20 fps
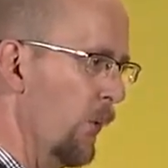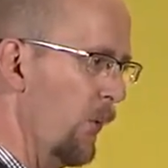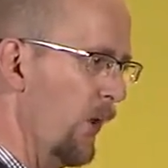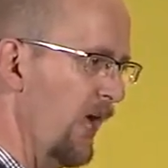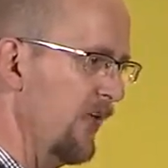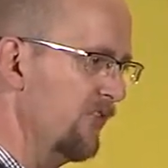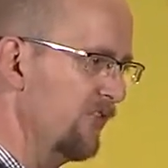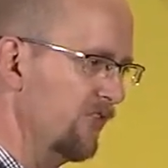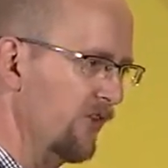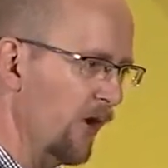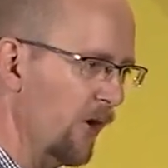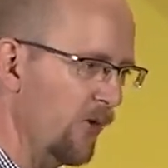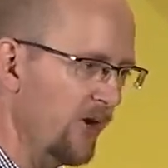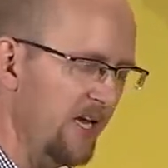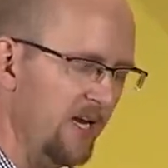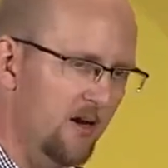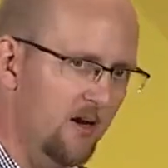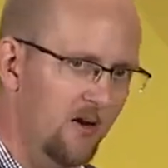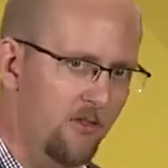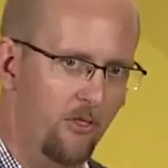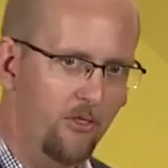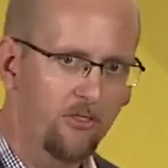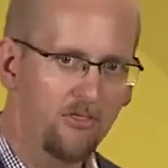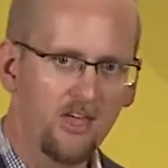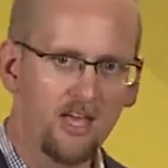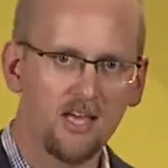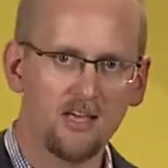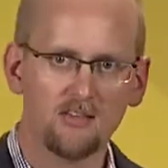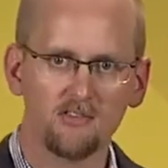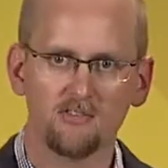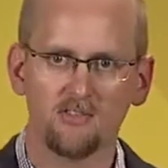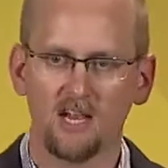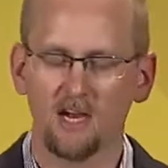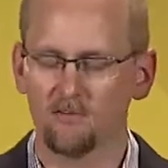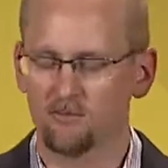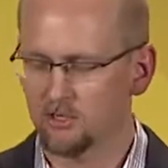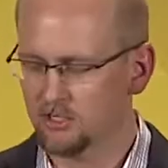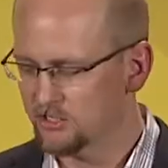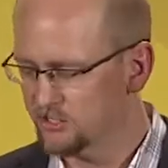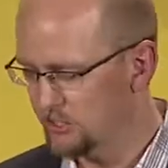And so here are the things that
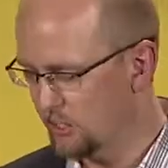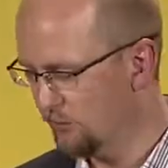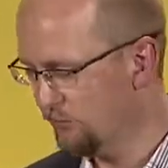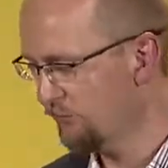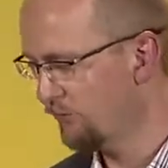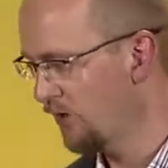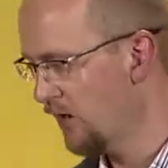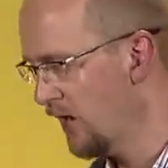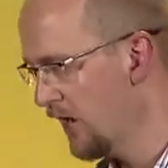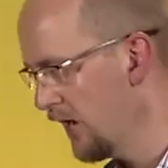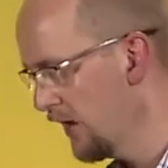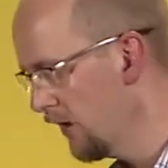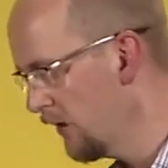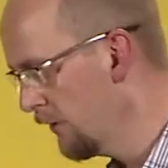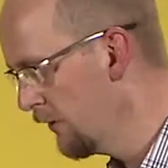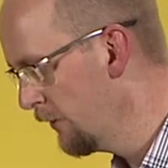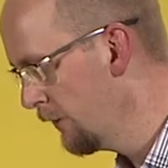I've learned so far